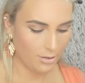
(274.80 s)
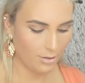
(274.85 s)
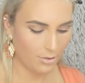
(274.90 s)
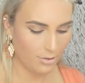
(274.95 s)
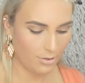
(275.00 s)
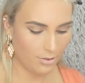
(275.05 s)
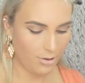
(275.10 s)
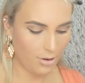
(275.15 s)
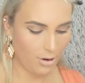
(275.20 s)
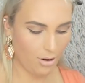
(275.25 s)

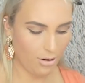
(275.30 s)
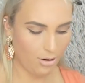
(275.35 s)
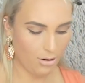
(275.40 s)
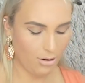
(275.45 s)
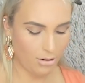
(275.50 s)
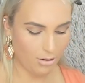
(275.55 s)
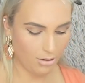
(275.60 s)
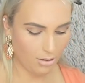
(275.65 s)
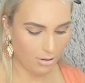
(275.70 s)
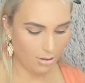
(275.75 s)

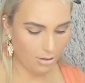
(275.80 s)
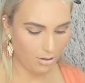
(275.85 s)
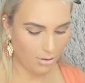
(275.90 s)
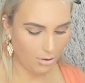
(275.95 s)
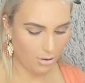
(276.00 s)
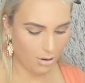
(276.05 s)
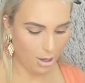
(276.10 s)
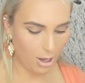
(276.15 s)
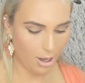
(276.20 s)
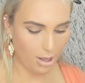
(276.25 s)
So
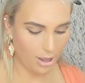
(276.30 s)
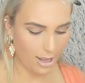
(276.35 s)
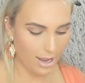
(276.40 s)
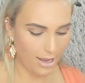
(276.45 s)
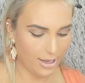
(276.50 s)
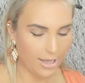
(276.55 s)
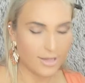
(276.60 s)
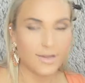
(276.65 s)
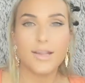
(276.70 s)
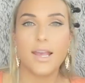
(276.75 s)

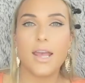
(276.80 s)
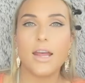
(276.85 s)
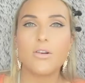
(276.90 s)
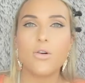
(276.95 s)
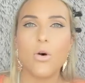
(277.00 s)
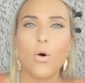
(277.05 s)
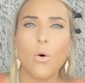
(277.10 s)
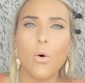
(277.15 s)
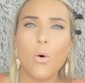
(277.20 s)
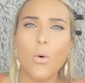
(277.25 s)
like I
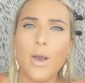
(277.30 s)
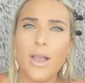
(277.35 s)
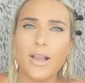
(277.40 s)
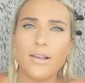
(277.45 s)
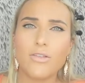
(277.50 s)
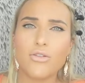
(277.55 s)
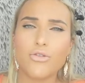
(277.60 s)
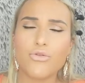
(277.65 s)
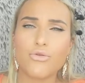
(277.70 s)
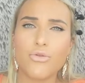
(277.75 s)
said,
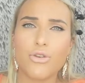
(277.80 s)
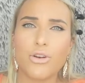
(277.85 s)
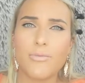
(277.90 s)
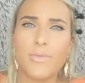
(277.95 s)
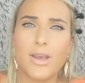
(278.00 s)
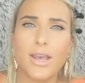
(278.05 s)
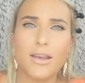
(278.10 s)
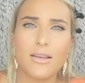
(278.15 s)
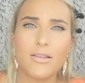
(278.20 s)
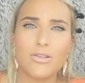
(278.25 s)
always trim
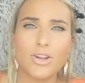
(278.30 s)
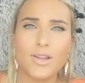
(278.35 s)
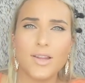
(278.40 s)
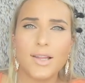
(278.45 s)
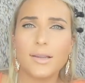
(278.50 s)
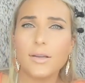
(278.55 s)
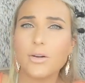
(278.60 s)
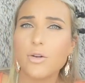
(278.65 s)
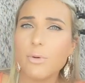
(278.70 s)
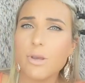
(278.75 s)
it just a
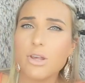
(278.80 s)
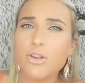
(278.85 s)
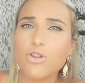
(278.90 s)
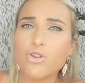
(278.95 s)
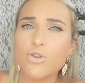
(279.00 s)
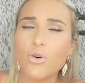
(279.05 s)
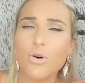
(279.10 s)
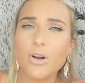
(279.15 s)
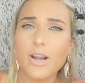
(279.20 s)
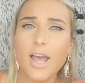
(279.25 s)
little bit
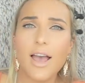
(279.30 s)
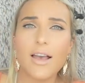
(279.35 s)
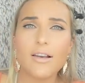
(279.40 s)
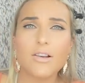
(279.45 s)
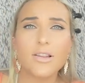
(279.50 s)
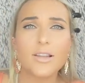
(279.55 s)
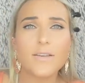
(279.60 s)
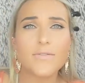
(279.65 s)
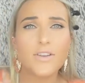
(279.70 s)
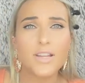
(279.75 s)
shorter,
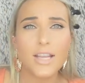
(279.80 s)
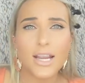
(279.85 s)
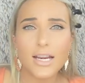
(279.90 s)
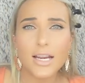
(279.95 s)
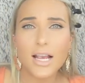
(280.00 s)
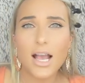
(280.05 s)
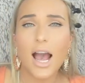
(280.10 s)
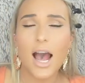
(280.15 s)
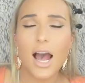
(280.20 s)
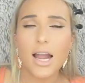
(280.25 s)
because if you need
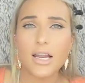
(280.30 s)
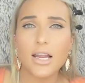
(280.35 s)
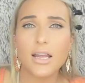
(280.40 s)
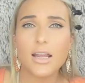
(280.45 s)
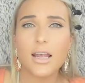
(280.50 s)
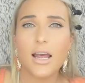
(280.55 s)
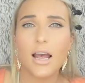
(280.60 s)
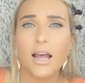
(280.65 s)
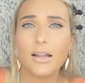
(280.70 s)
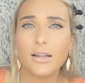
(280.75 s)
to cut
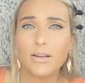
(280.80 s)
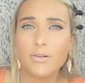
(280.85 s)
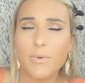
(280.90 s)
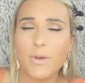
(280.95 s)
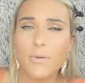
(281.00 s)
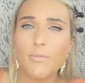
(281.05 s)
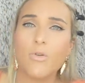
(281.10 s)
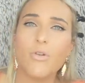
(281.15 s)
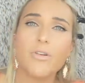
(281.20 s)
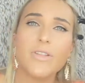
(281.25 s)
it a little
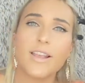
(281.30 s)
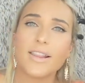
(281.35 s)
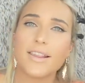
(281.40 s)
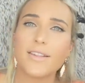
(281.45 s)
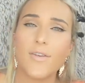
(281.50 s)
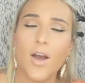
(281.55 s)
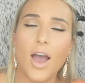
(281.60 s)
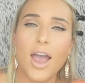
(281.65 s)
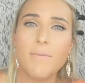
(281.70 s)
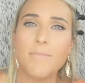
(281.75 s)
bit more, that's
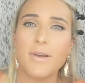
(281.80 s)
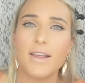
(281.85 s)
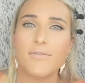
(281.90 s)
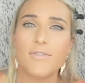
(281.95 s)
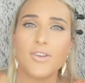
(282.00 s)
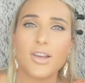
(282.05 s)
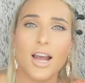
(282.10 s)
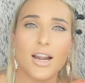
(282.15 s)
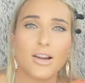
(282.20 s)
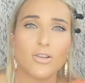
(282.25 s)
fine. But if
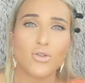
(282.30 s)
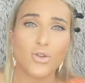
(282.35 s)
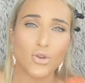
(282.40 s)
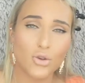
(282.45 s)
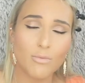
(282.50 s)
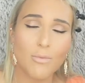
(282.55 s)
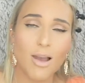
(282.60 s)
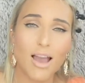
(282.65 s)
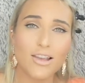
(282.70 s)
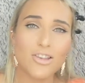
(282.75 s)
you cut it
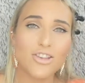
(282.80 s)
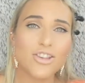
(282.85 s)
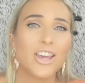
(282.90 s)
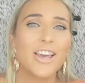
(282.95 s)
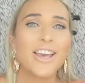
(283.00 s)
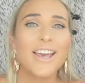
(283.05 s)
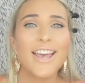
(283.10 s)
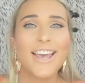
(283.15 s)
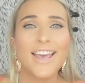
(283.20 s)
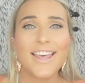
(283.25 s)
too much,
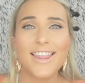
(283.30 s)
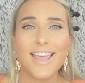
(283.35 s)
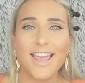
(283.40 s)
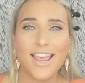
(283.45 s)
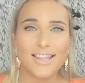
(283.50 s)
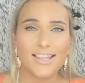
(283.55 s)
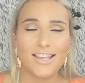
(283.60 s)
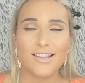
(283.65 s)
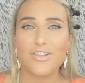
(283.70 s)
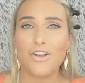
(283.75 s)

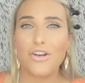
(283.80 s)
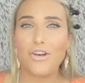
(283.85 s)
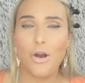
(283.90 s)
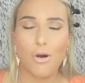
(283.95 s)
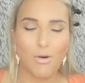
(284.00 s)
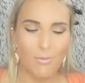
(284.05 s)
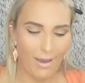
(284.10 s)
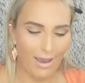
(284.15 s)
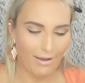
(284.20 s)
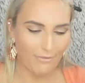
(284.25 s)
then there's no
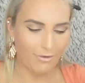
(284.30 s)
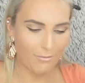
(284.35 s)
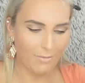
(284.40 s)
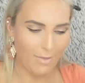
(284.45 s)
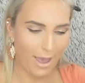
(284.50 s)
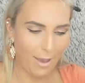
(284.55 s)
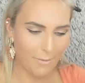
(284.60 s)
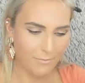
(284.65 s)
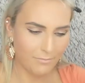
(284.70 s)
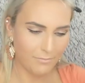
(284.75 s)
going back from
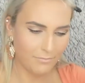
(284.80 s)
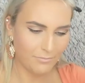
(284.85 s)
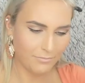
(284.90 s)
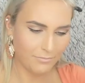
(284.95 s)
that.